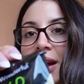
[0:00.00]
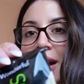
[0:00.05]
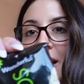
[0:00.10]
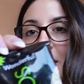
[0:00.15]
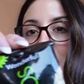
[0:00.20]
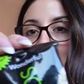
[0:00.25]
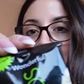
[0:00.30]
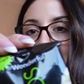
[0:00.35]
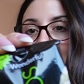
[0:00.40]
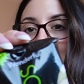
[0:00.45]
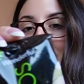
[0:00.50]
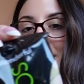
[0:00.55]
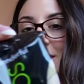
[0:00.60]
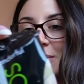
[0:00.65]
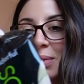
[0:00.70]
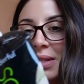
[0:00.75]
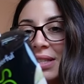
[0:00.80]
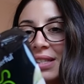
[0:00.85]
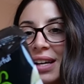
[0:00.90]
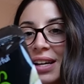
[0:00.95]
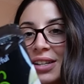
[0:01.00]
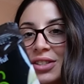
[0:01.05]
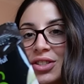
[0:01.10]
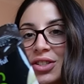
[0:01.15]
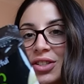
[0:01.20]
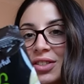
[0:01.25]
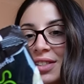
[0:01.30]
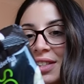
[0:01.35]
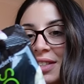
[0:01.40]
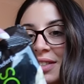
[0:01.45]
I bought these
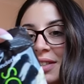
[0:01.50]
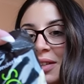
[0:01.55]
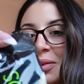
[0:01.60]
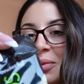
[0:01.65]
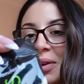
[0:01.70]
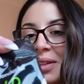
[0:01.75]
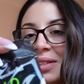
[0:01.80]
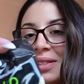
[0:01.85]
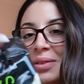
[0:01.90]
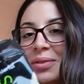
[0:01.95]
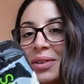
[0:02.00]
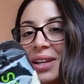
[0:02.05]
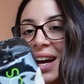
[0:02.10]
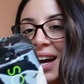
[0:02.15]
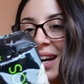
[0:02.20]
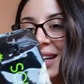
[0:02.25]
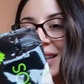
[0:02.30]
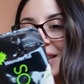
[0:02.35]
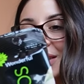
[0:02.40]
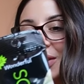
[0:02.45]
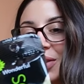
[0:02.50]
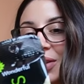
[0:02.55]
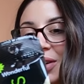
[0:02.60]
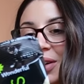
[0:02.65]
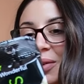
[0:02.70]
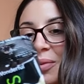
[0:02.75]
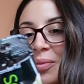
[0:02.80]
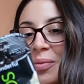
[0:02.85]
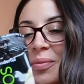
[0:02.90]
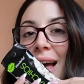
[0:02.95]
pistachios. These are the ones that we had in
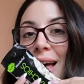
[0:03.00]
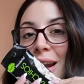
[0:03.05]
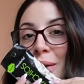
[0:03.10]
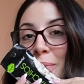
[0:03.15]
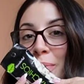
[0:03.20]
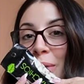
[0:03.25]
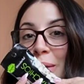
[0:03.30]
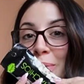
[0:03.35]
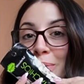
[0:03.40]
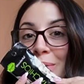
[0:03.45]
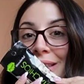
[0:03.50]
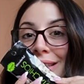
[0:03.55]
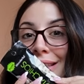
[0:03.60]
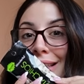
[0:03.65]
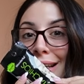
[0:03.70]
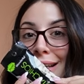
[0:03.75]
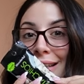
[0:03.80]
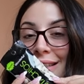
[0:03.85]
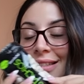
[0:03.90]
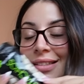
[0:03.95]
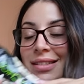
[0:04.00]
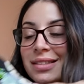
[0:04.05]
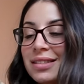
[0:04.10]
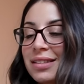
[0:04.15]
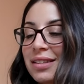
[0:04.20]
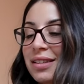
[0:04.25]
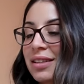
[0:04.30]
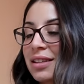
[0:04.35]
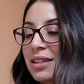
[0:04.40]
Europe, and I'm obsessed.